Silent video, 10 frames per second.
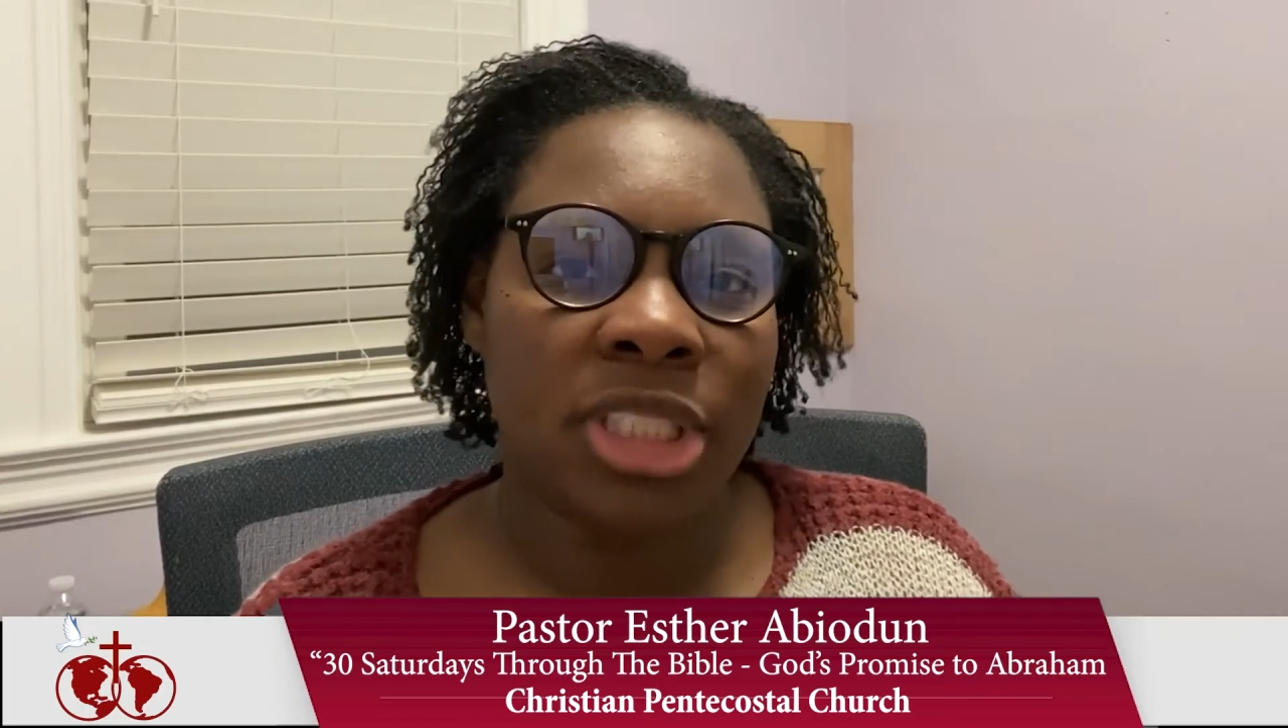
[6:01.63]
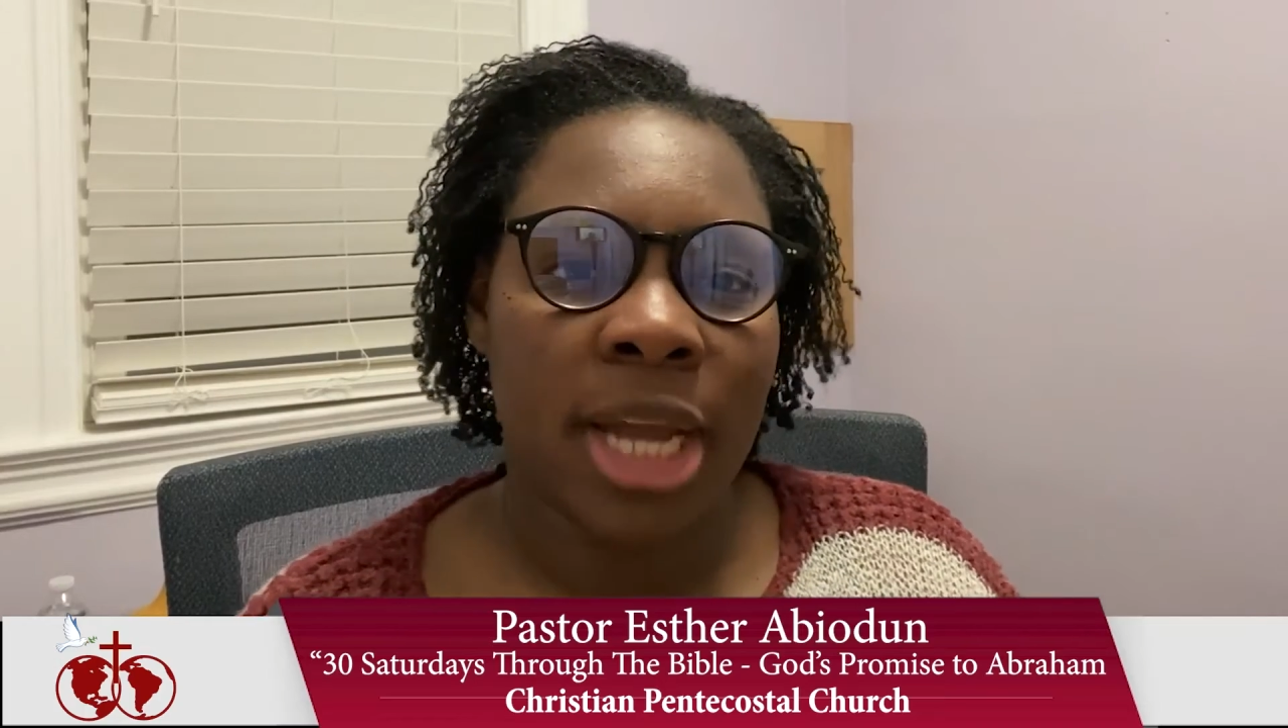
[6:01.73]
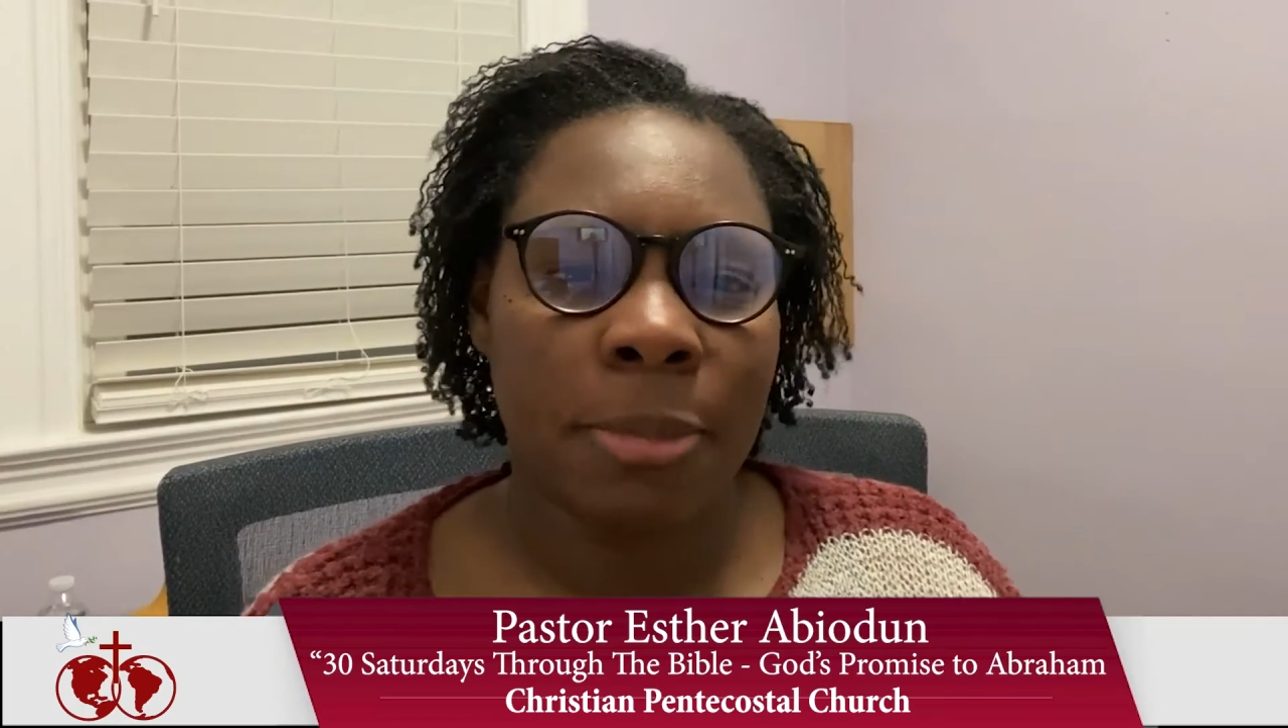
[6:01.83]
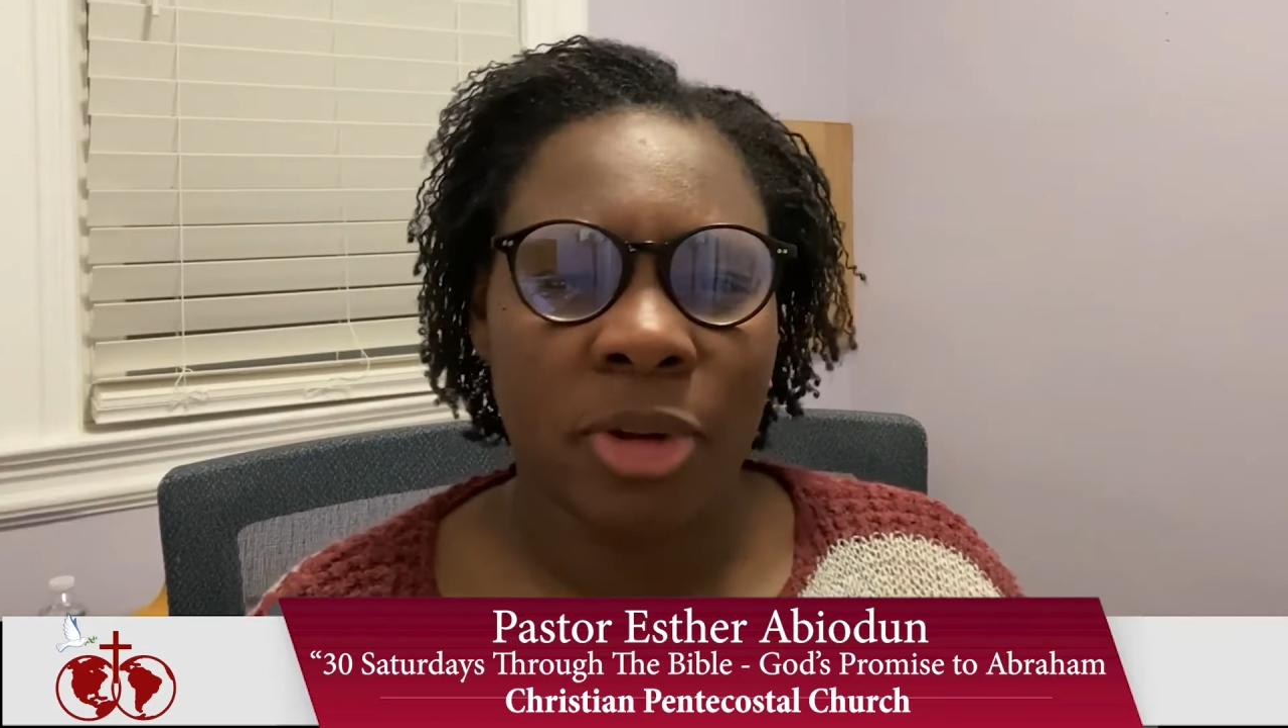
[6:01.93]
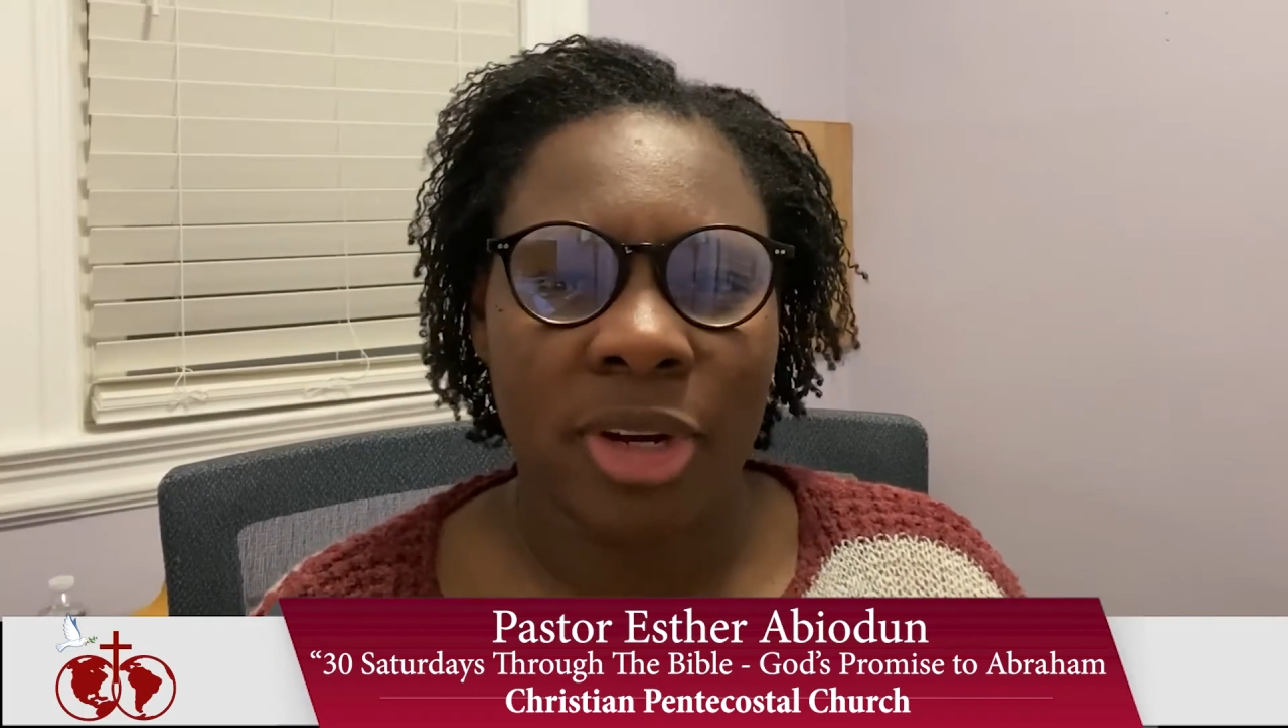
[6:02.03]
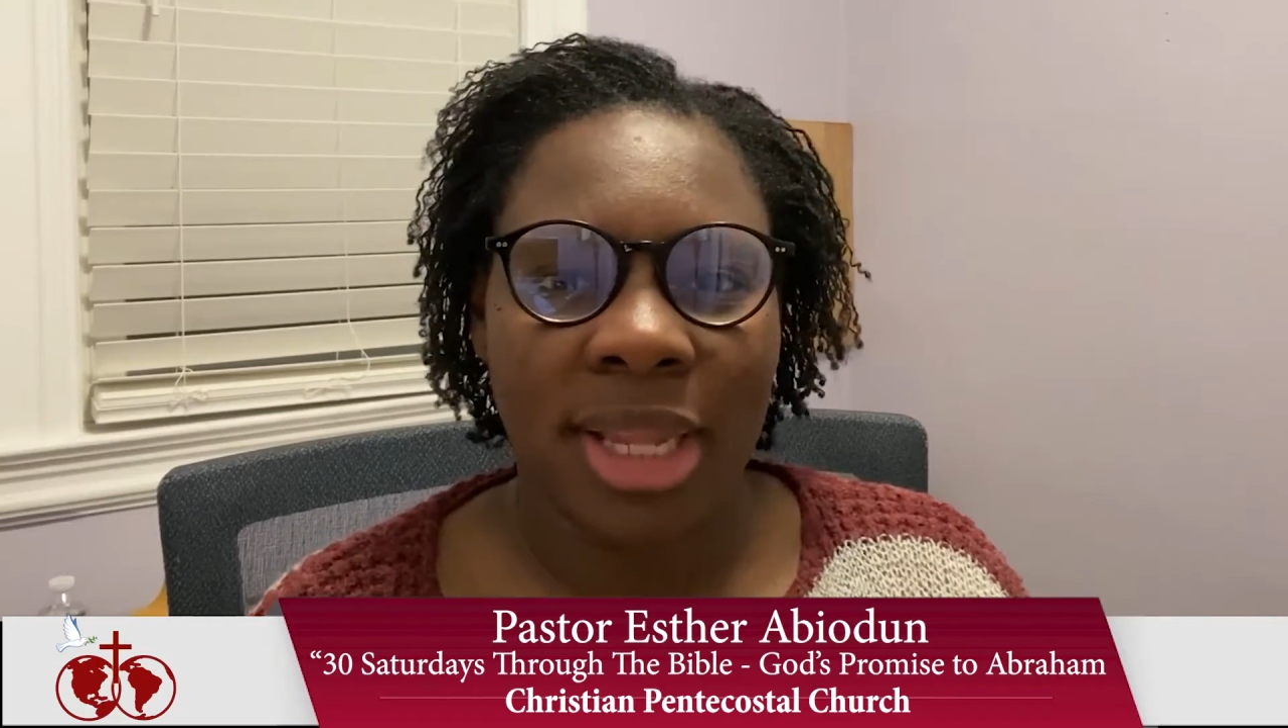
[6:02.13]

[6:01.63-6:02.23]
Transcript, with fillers: chapter